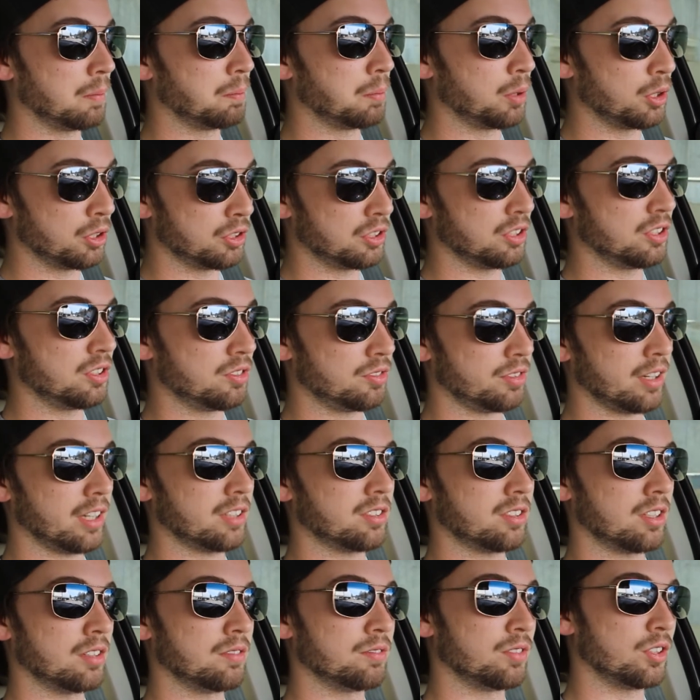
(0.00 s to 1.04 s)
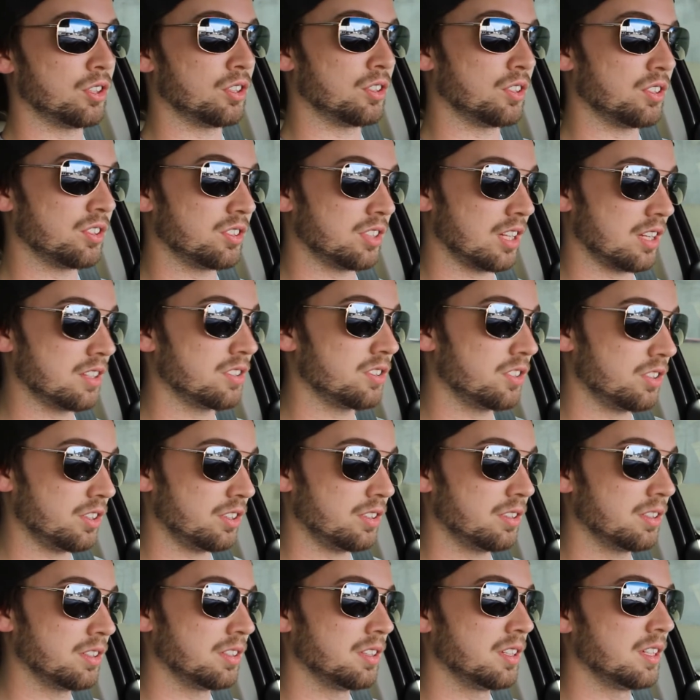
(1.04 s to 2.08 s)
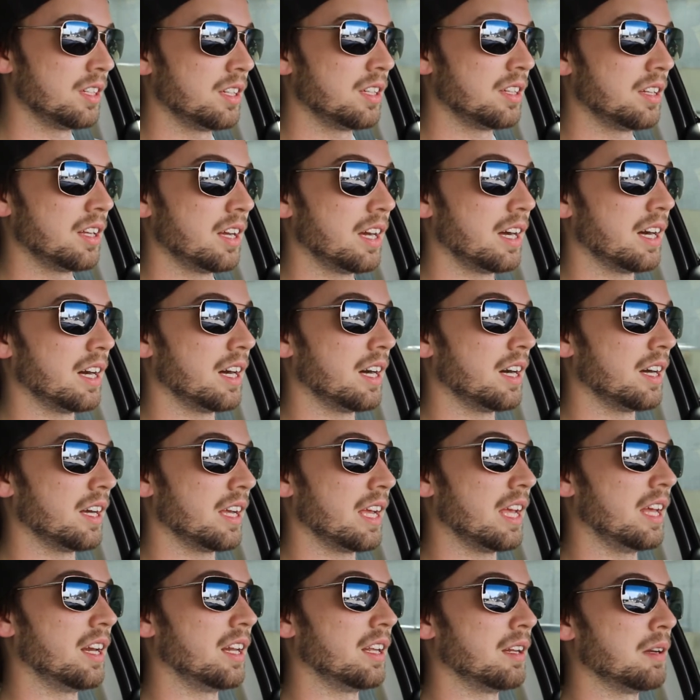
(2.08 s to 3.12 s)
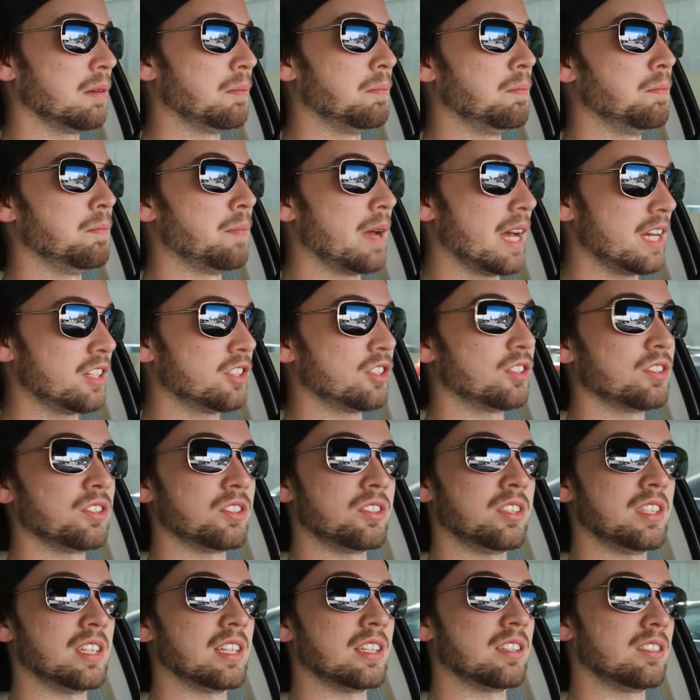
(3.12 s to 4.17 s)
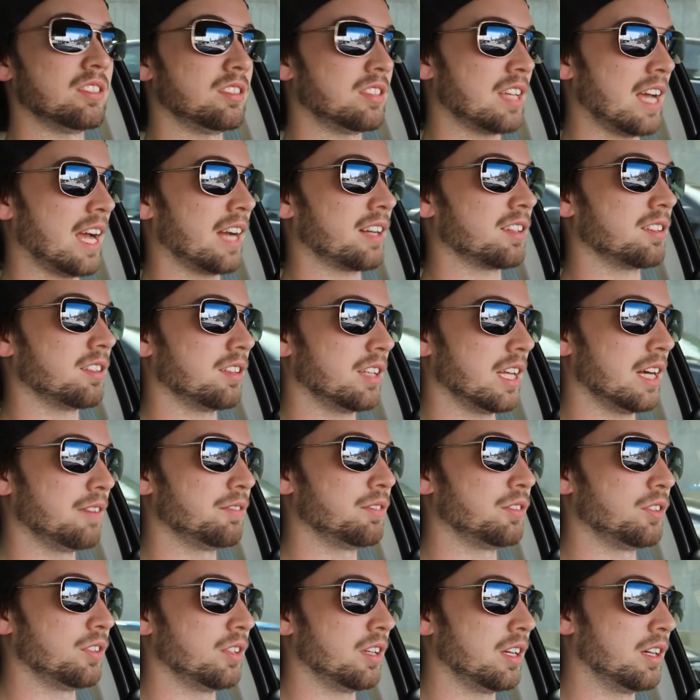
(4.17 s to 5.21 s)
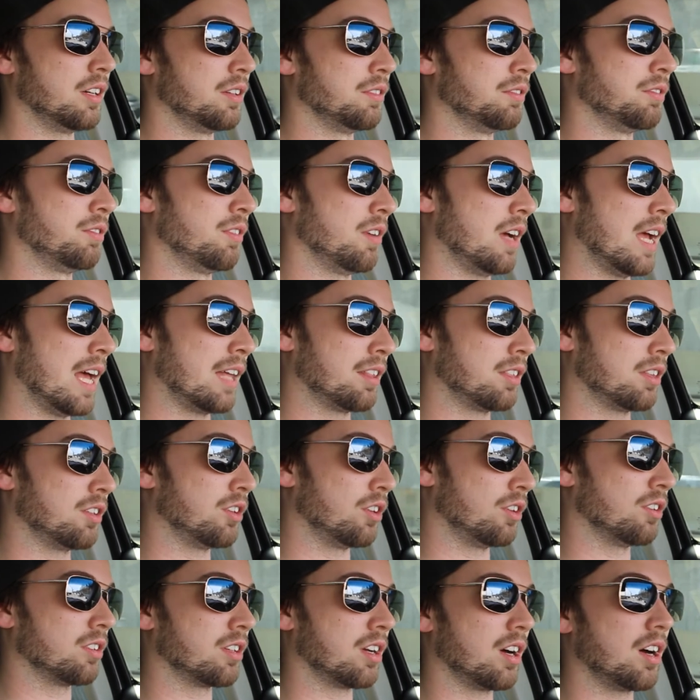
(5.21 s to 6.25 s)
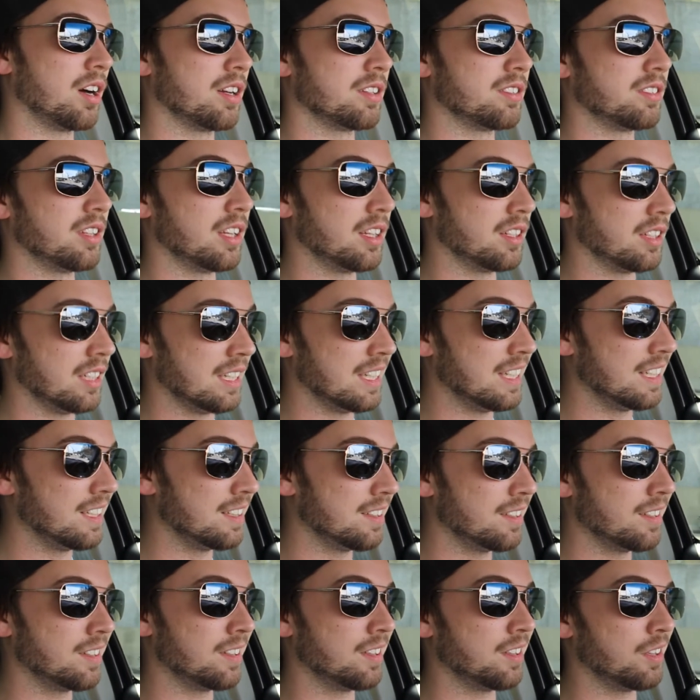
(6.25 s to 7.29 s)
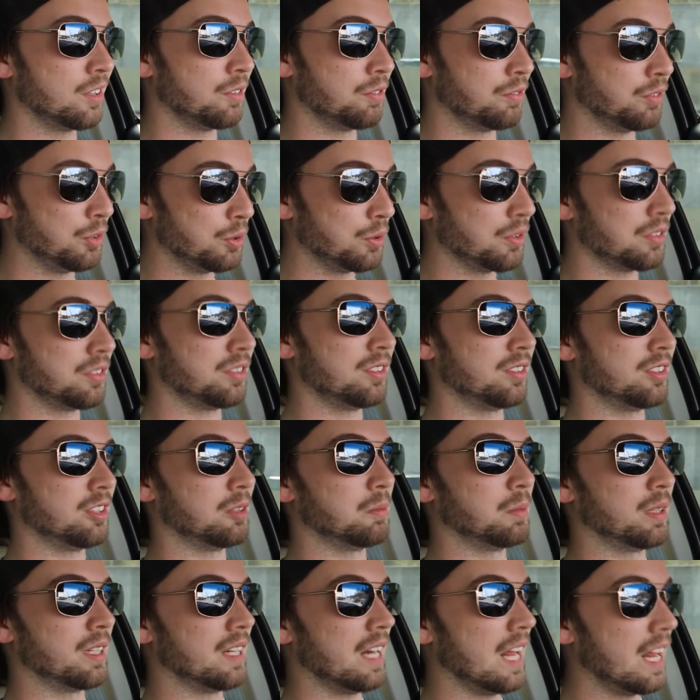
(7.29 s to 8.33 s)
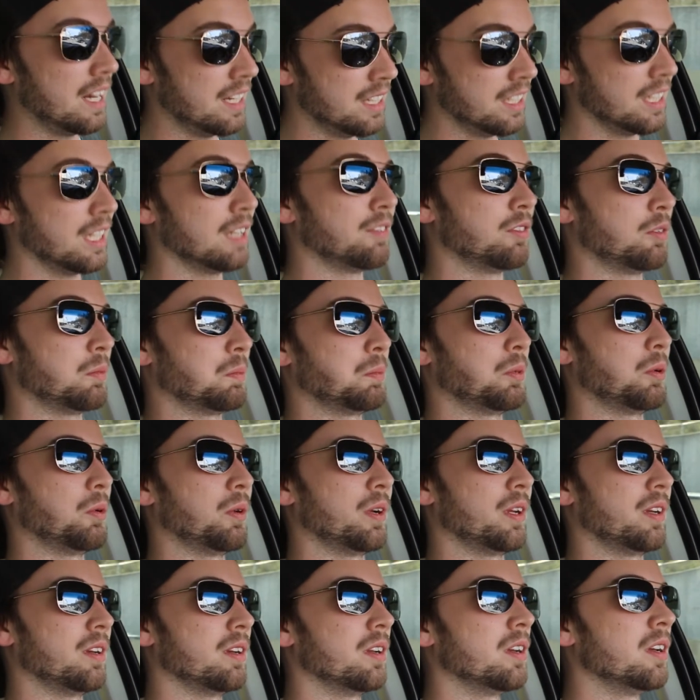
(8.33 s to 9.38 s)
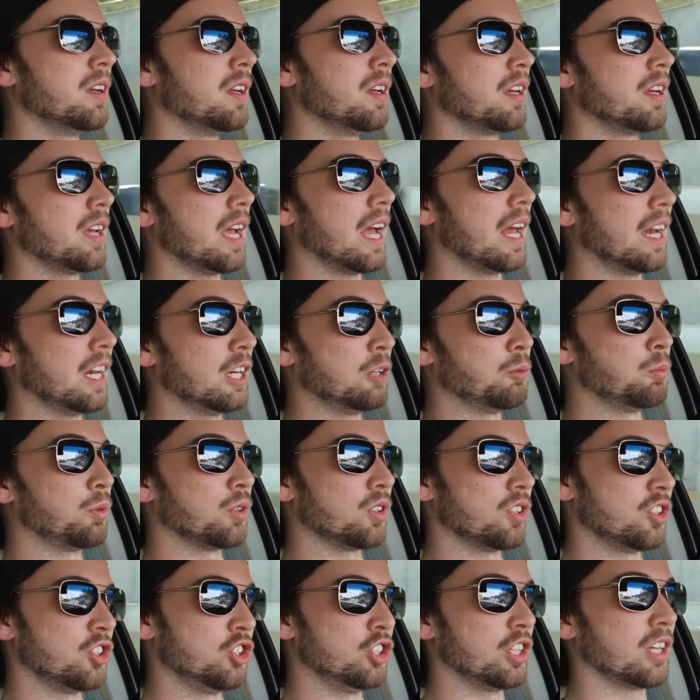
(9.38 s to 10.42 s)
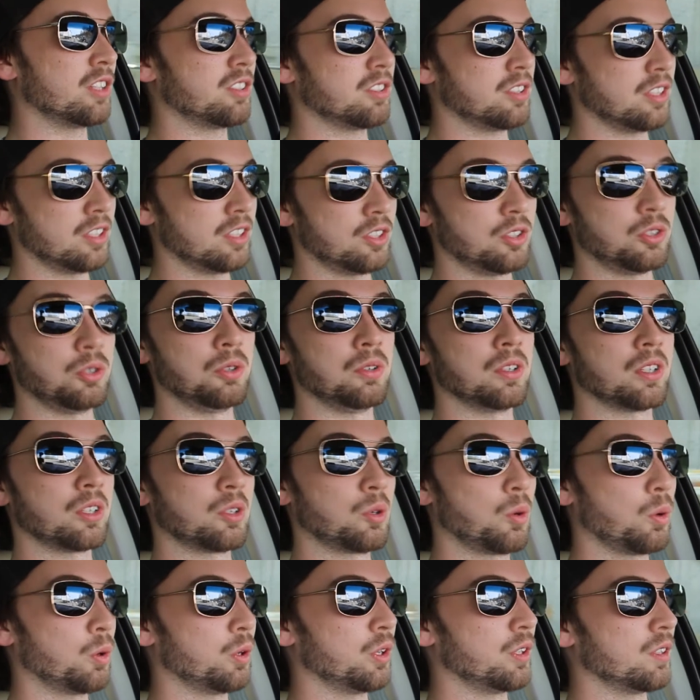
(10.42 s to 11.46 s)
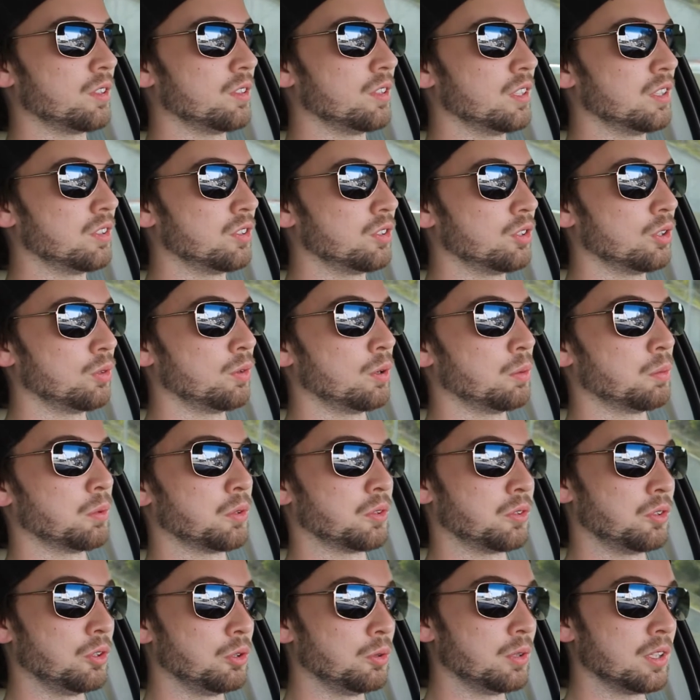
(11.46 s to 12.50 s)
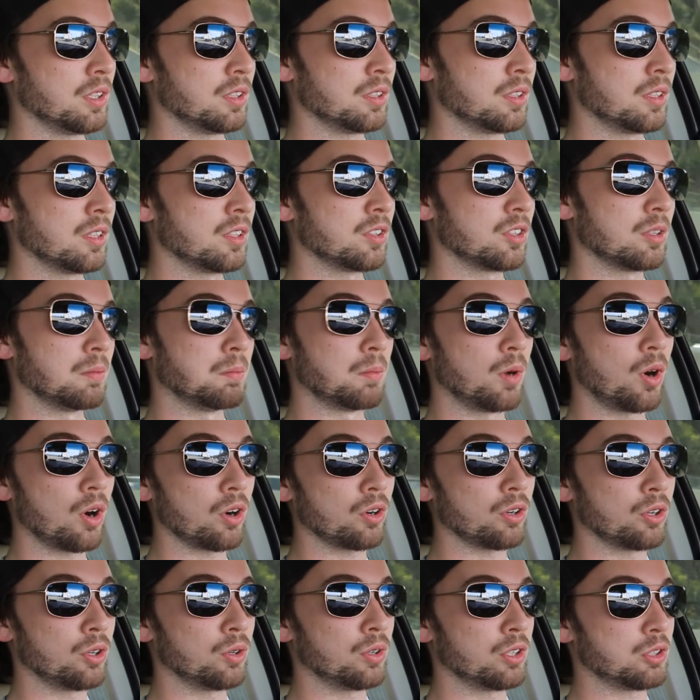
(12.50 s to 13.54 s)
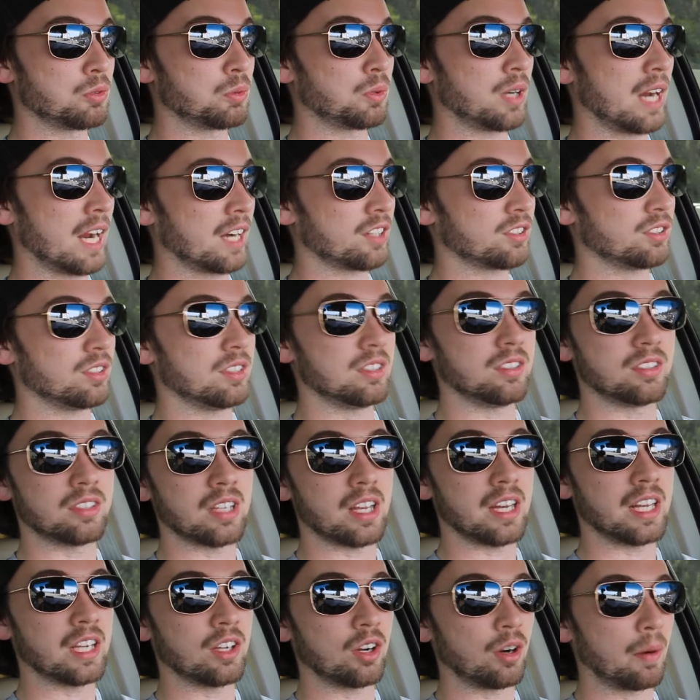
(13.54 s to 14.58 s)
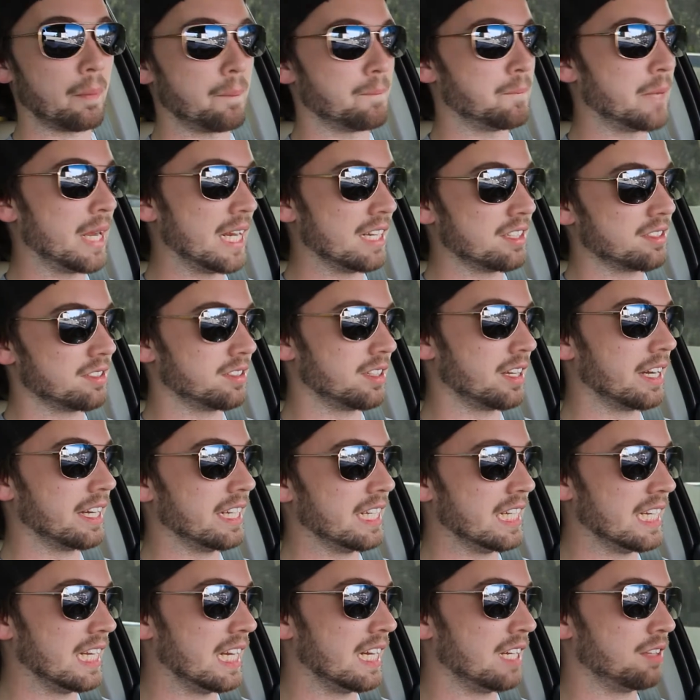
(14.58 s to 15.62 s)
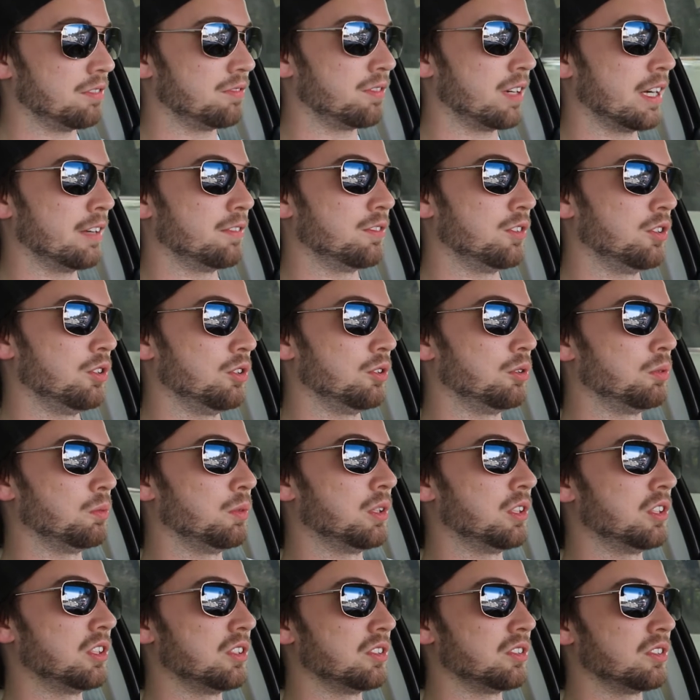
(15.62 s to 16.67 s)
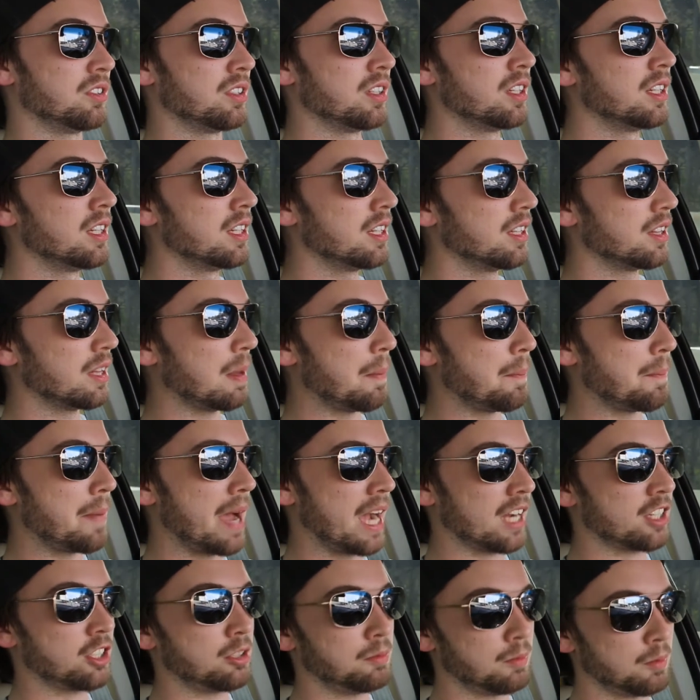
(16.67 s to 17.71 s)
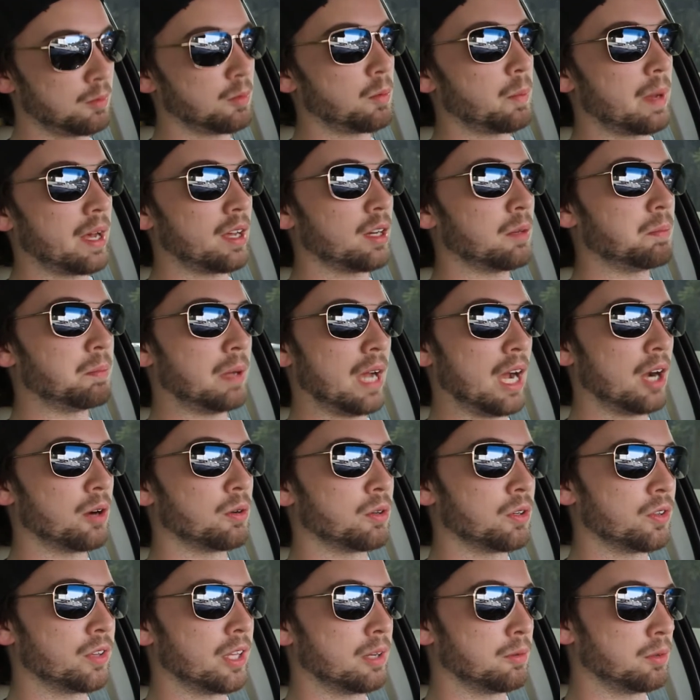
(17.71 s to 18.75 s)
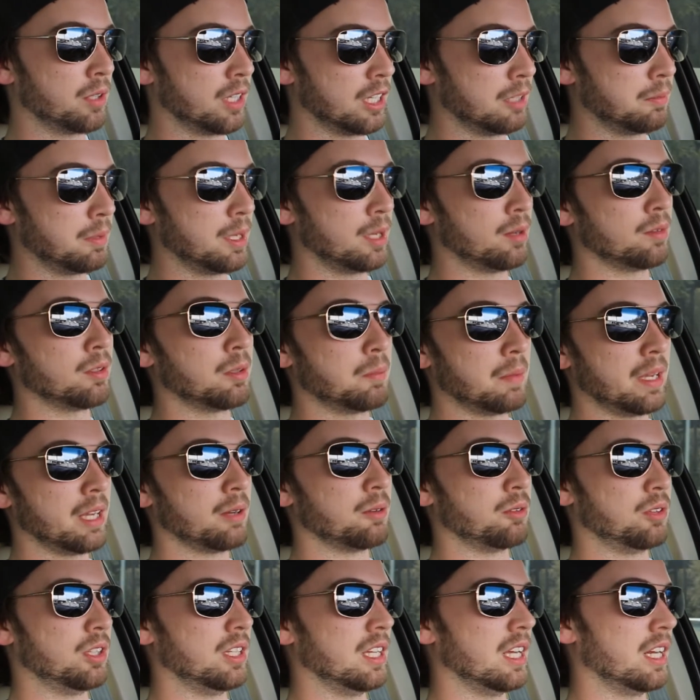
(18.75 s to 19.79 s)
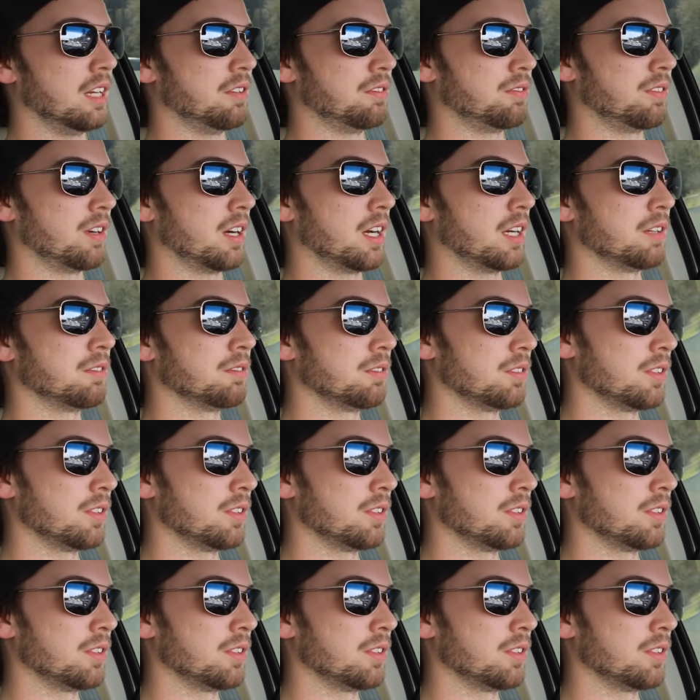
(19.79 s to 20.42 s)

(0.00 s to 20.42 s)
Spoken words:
purchased flex converter sensor, and it measures the exact level of ethanol content in the fuel system at any given point, and it will adjust the tune accordingly. So what we're doing tomorrow is we're actually setting our baseline E85 tune, which is the maximum amount of power that we're going to be able to make with E85.